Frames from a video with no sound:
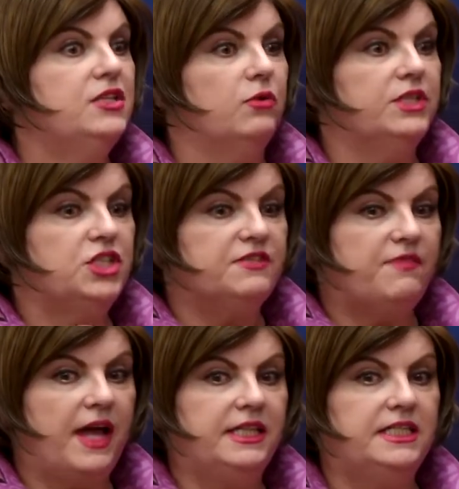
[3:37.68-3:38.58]
So it's just
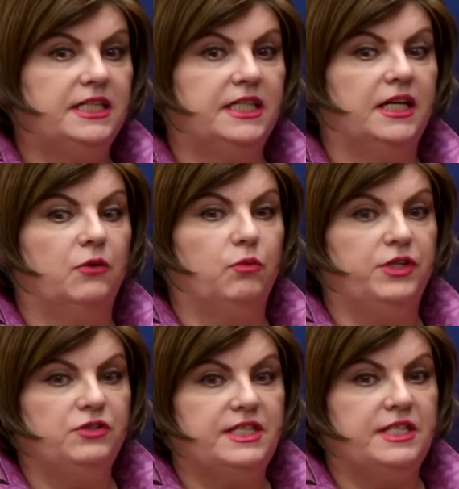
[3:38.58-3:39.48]
finding, when
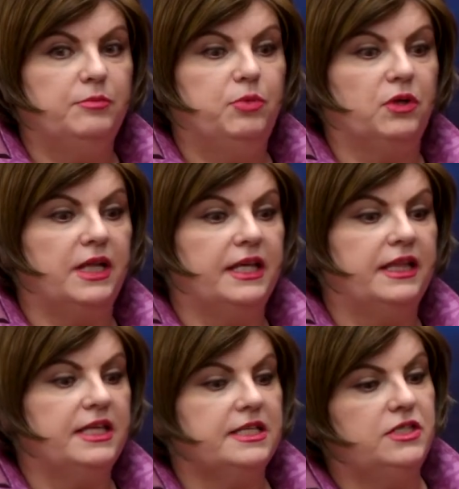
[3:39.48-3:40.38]
you see a book like
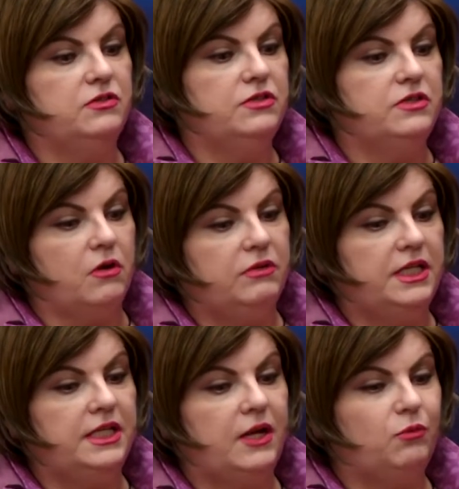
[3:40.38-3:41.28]
this, you zone
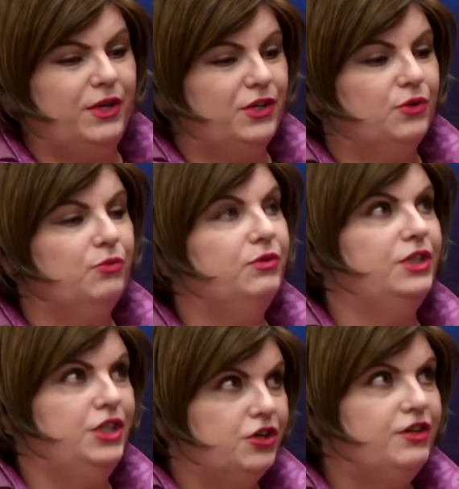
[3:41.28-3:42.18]
in on what
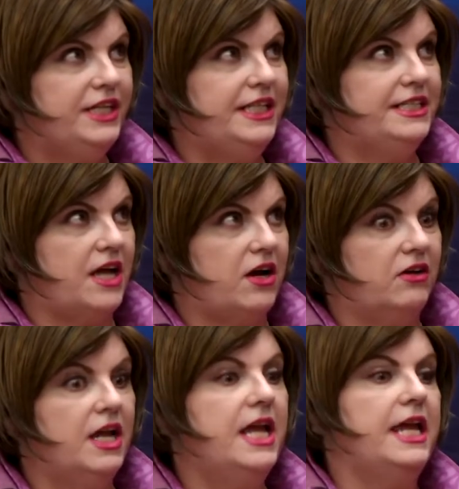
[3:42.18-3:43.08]
your needs
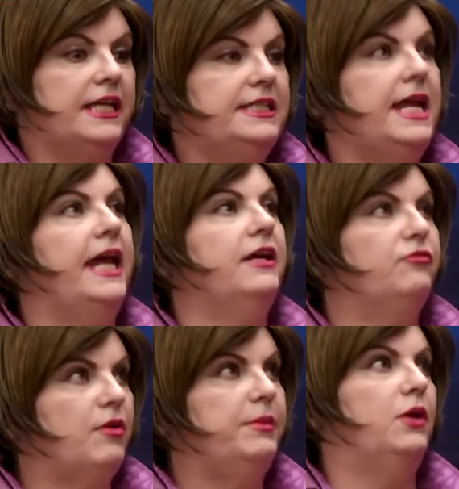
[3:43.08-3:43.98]
are and take
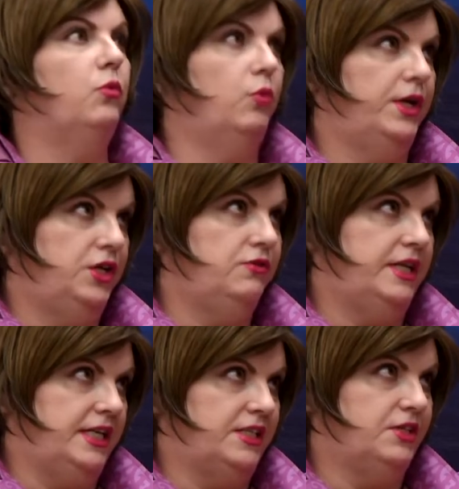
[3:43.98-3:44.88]
from it what you need to.